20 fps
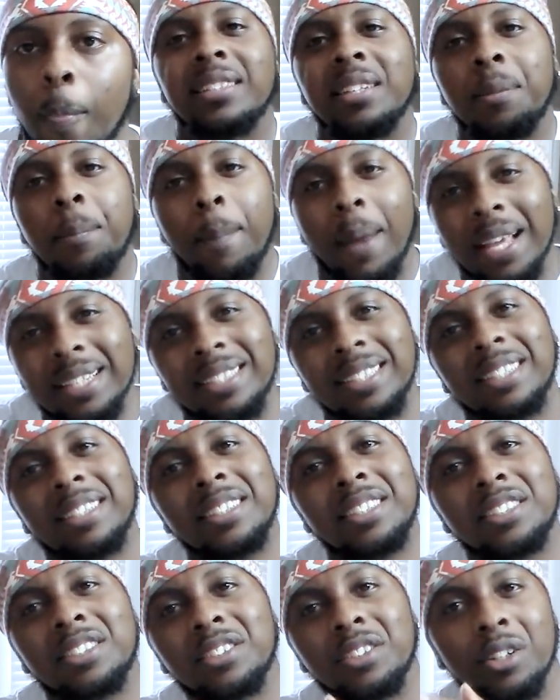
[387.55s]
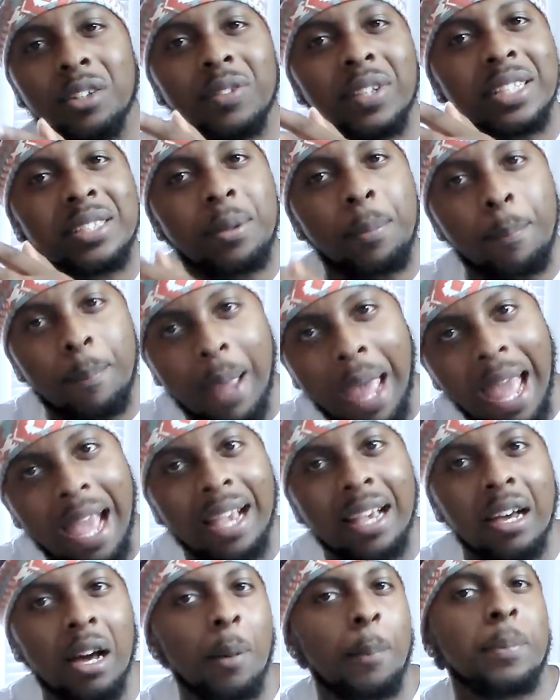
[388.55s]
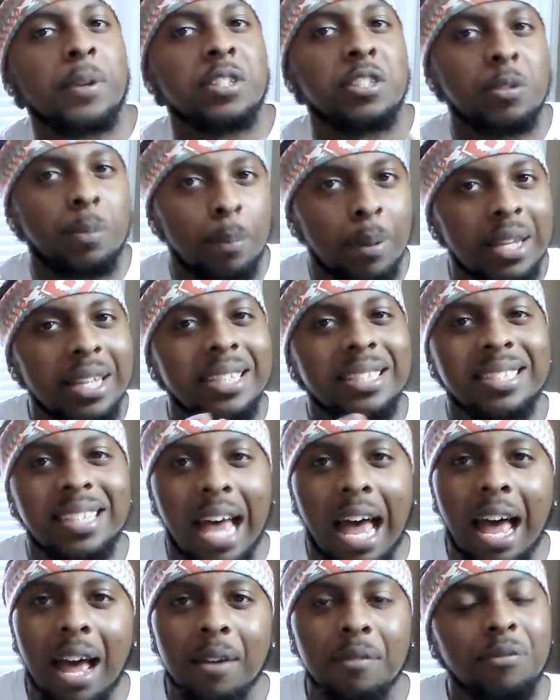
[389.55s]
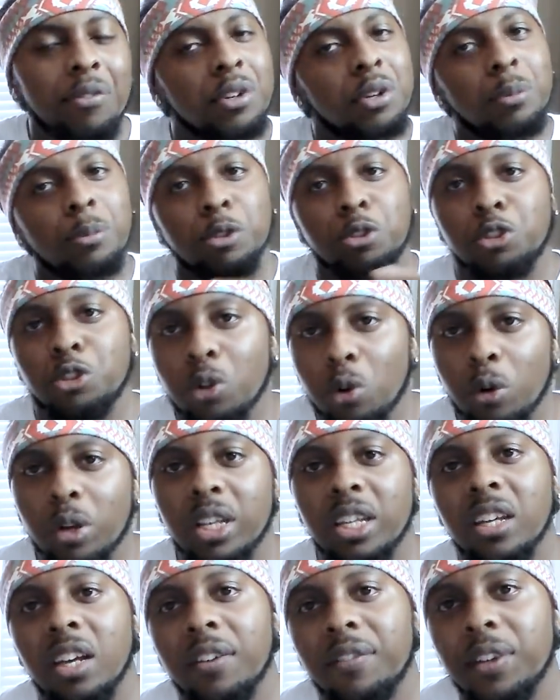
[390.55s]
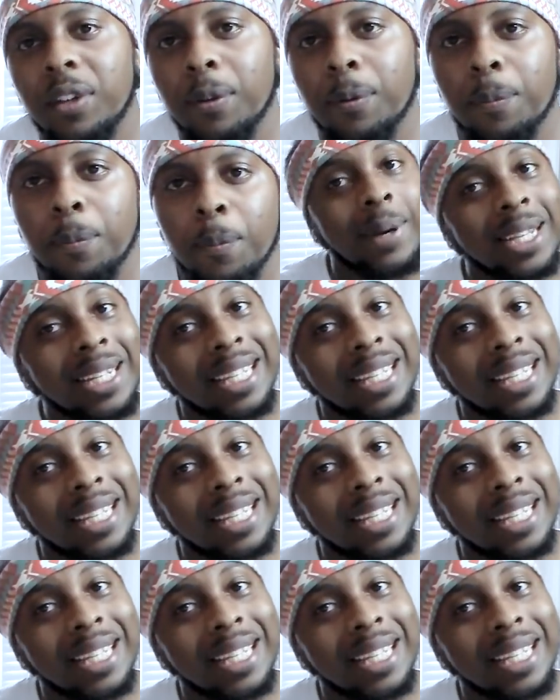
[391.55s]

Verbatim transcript: as he basically served as a backup and split time for the majority of it,